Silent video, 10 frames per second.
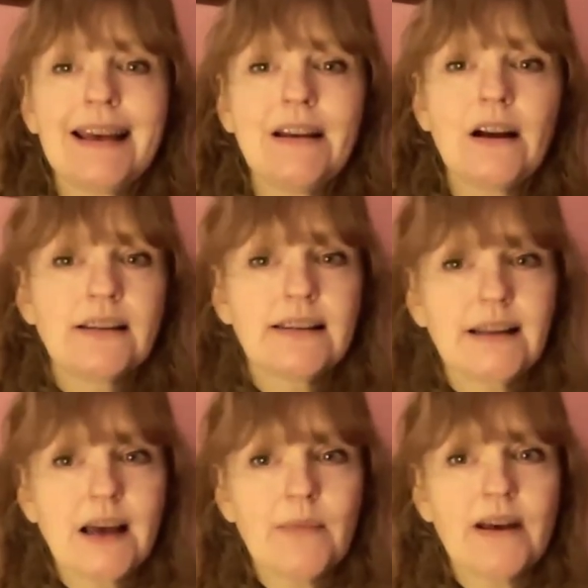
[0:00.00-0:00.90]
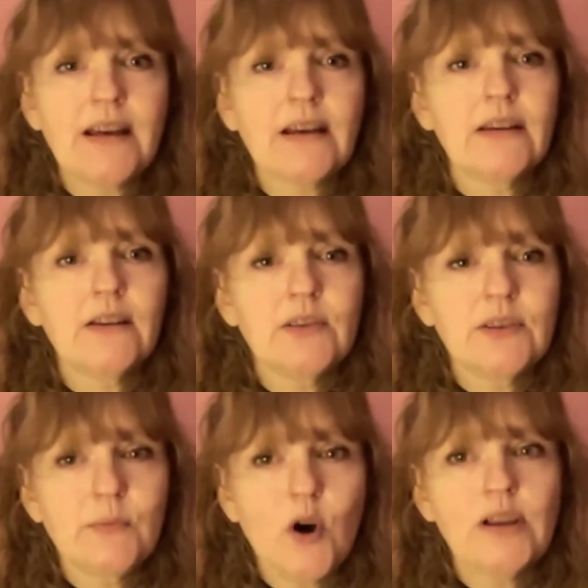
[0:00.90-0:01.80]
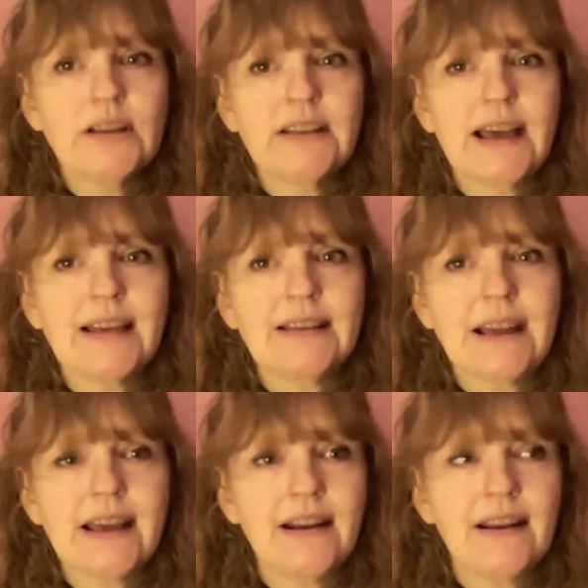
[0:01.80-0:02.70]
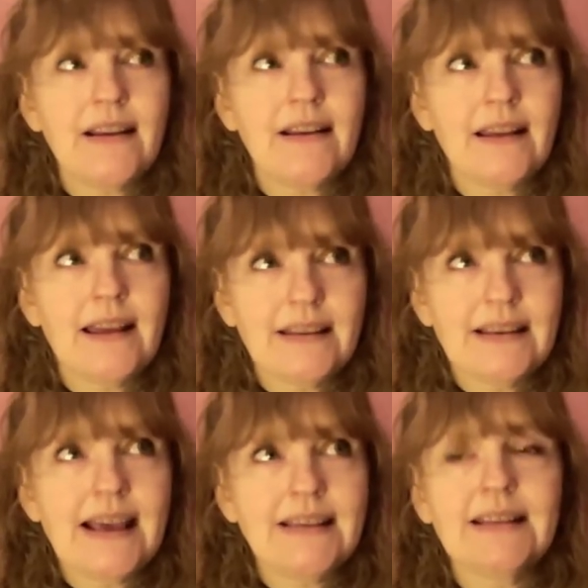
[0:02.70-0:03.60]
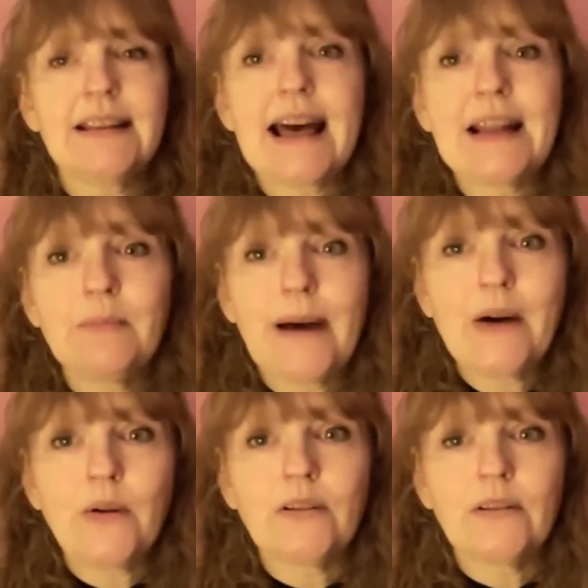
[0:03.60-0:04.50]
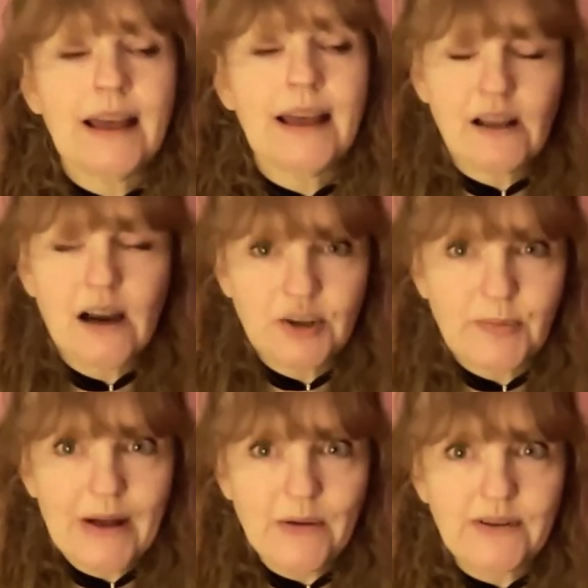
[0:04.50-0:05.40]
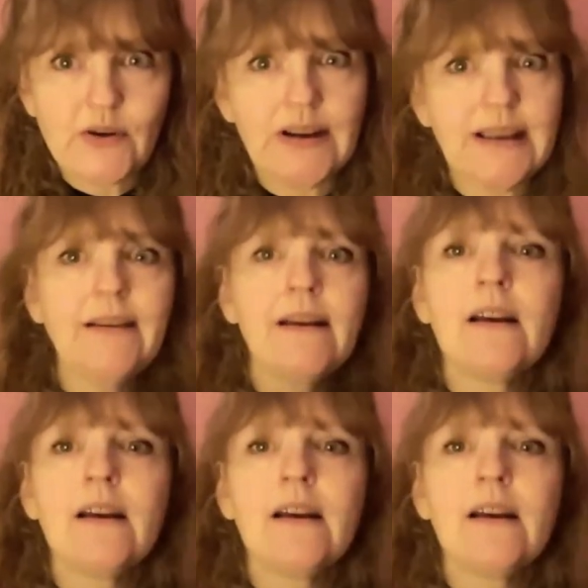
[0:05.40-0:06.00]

in our stomach, small intestine and bowel, and large bowel, sorry.